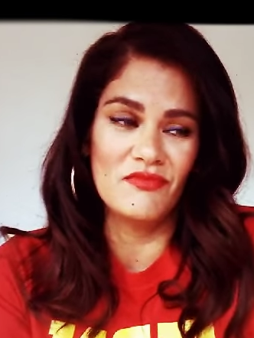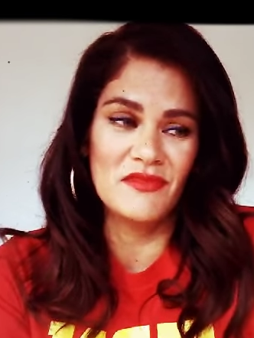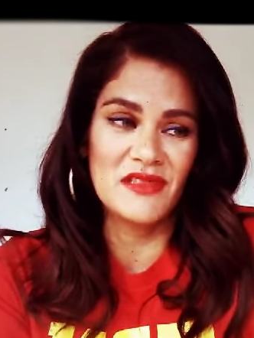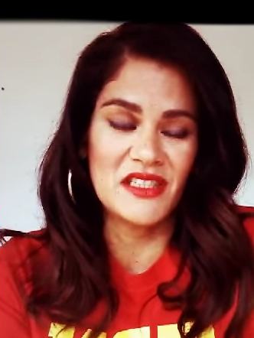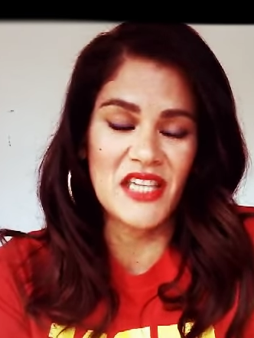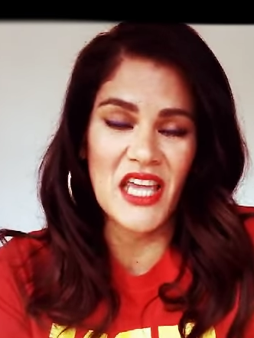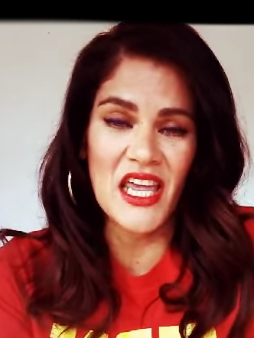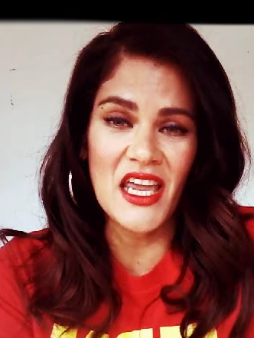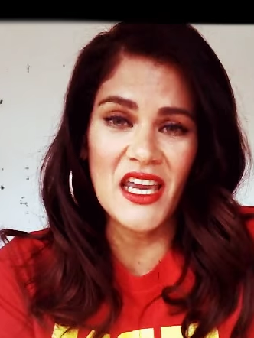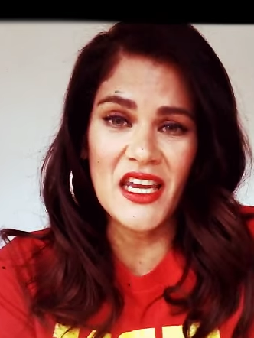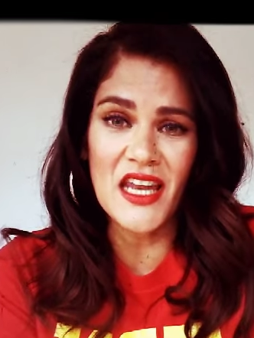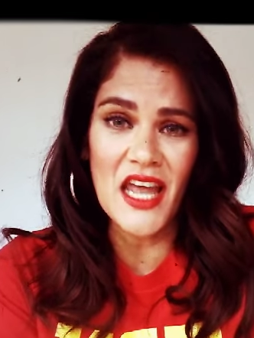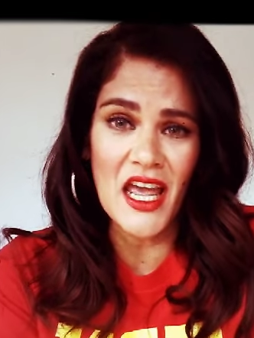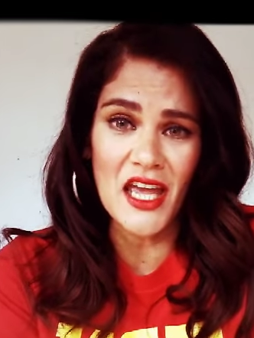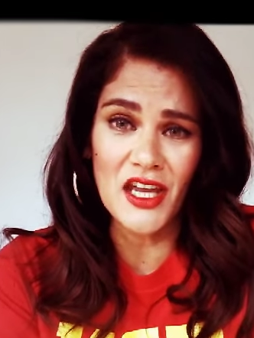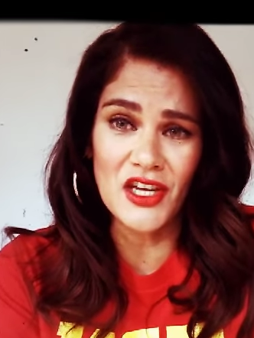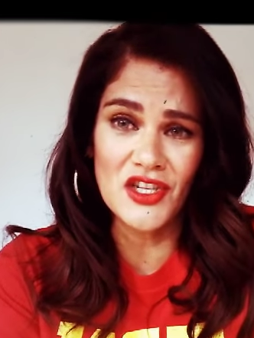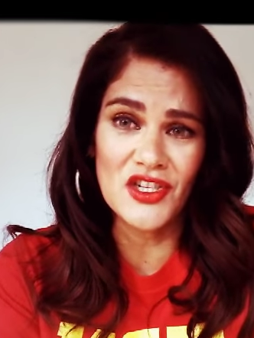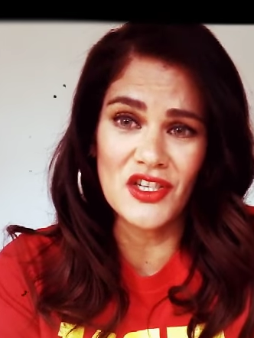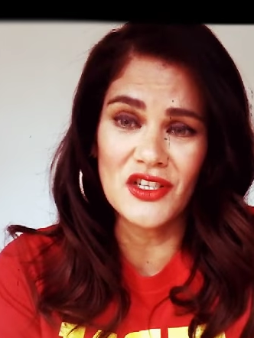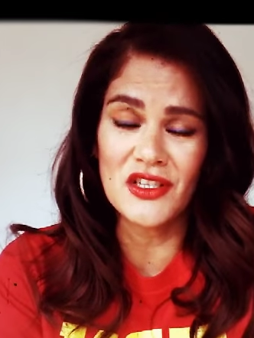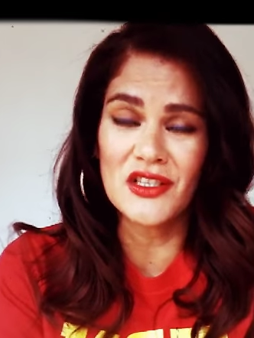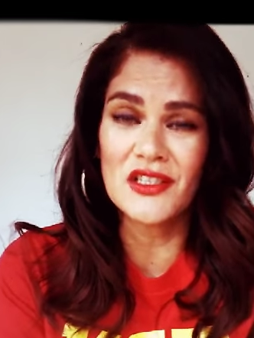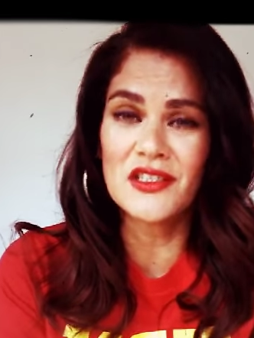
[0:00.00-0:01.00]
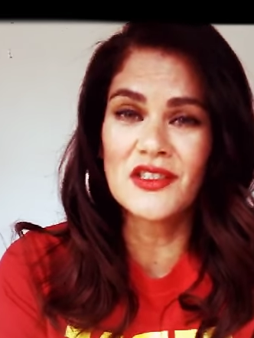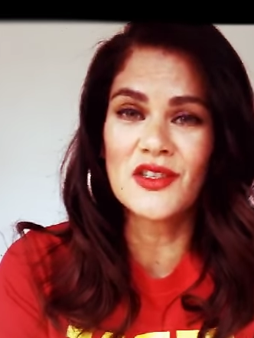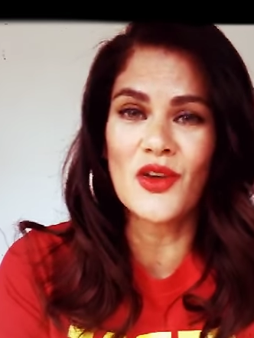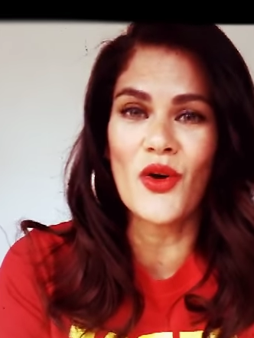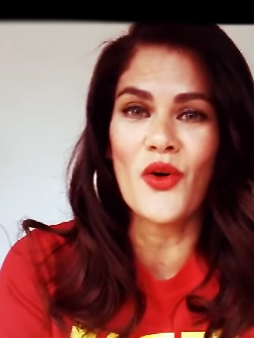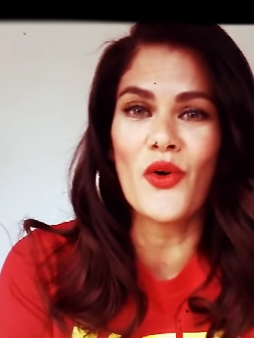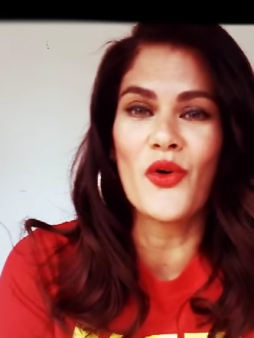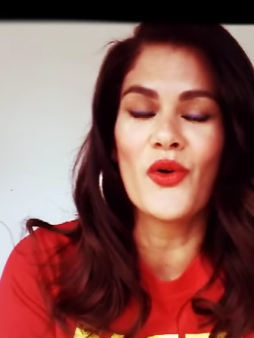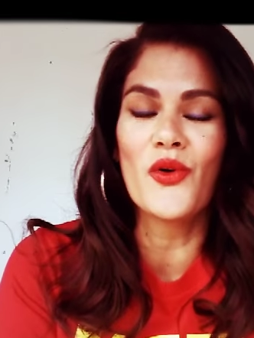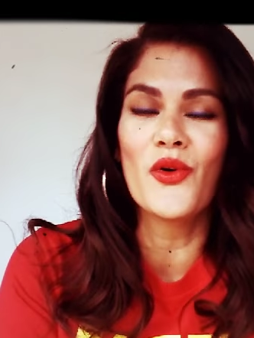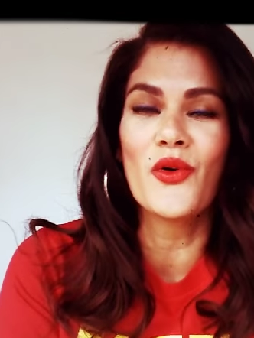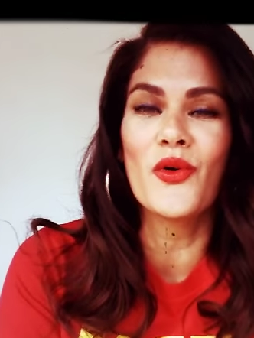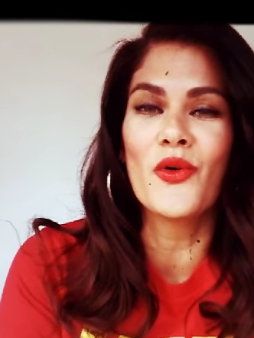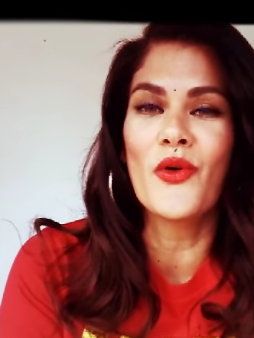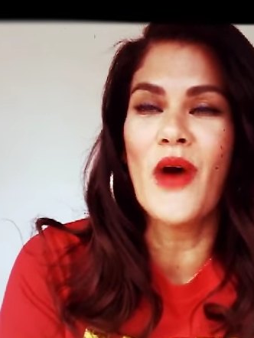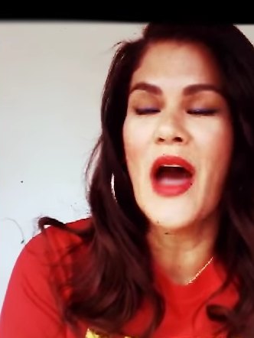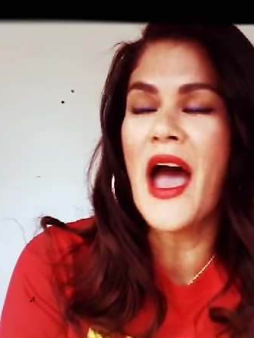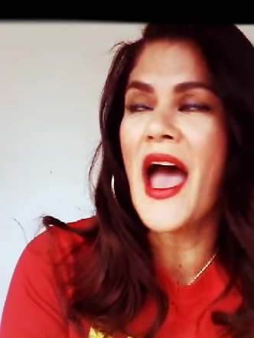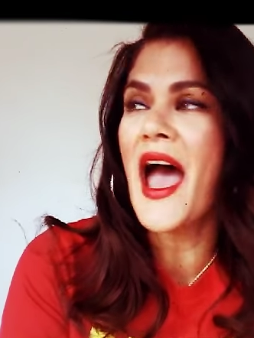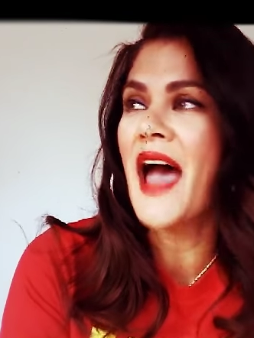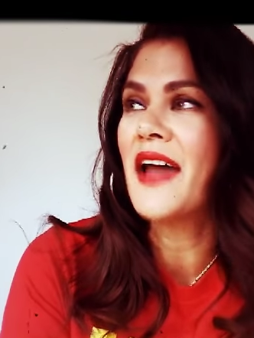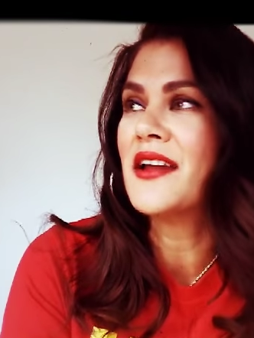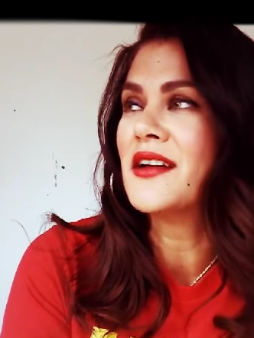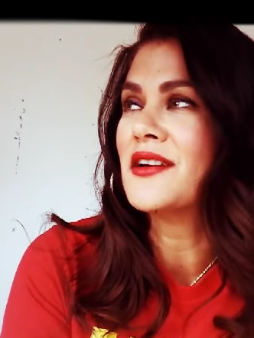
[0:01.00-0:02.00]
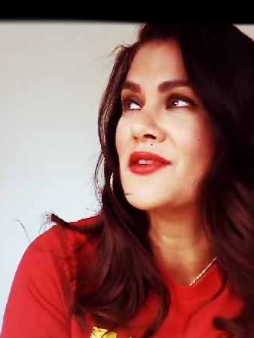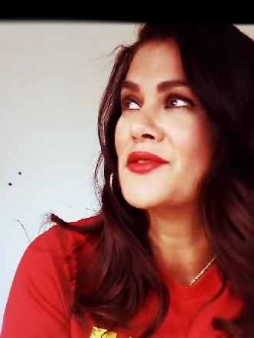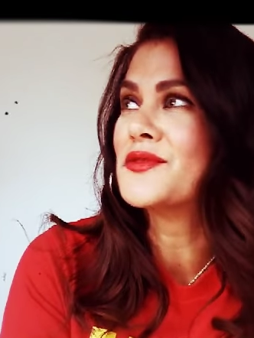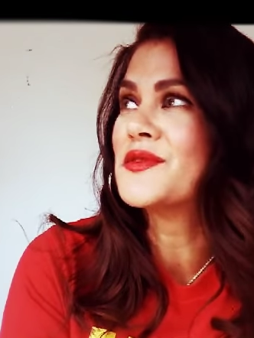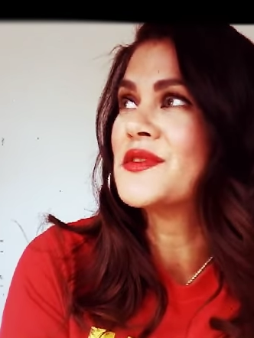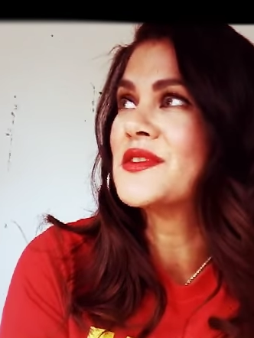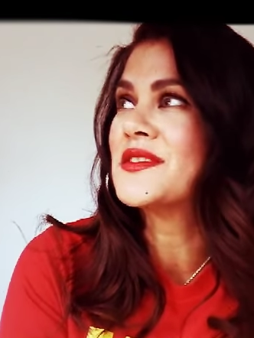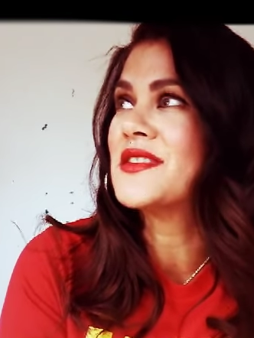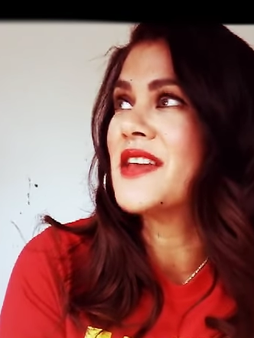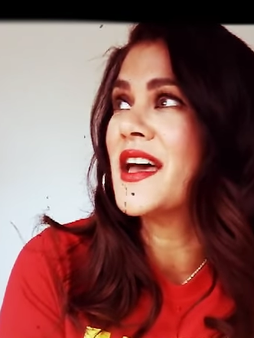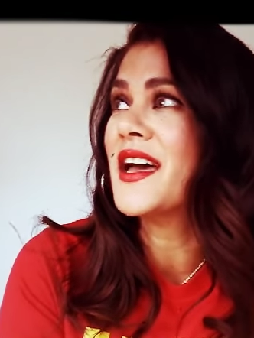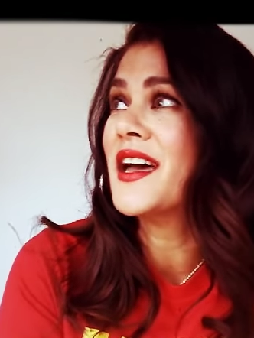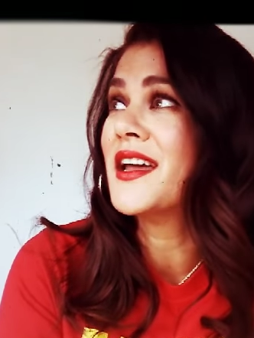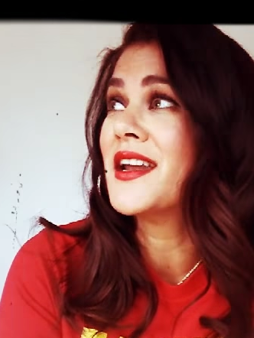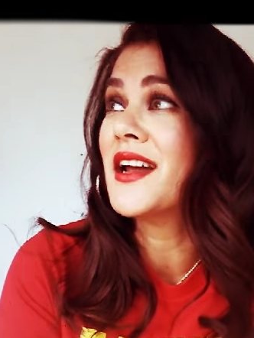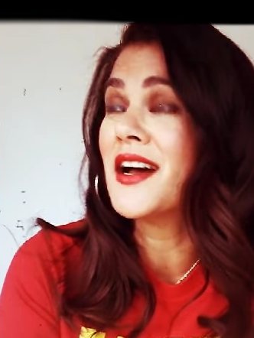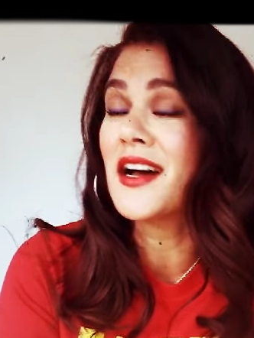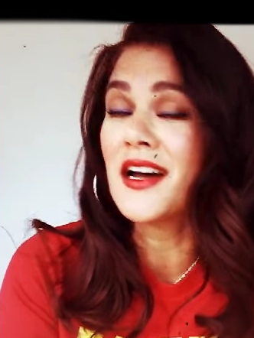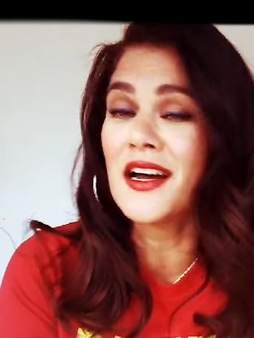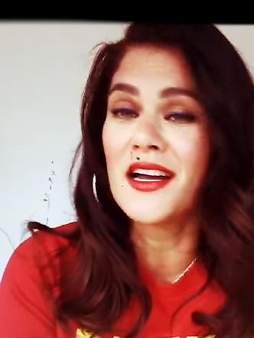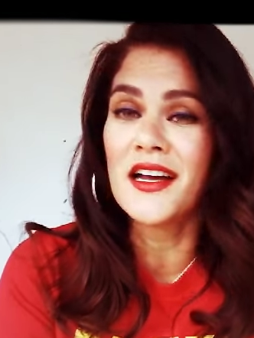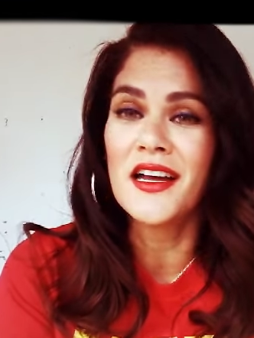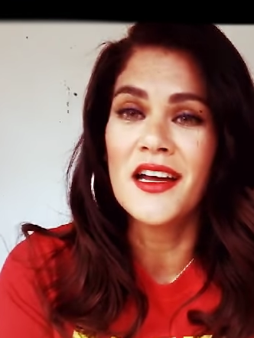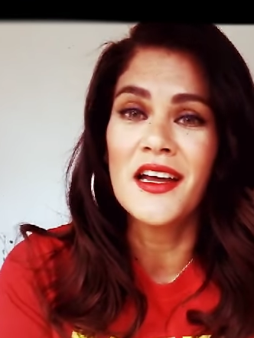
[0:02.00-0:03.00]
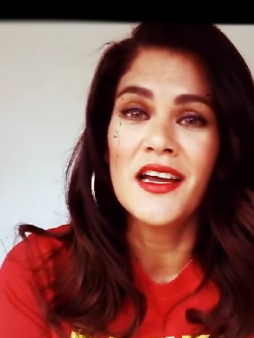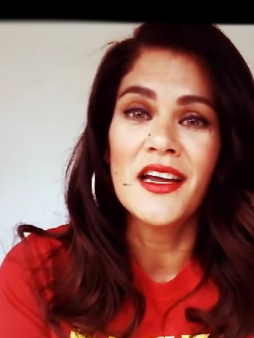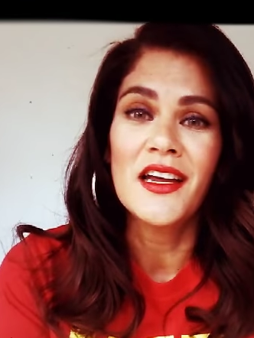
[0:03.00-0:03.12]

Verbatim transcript: teenagers or adults that uh,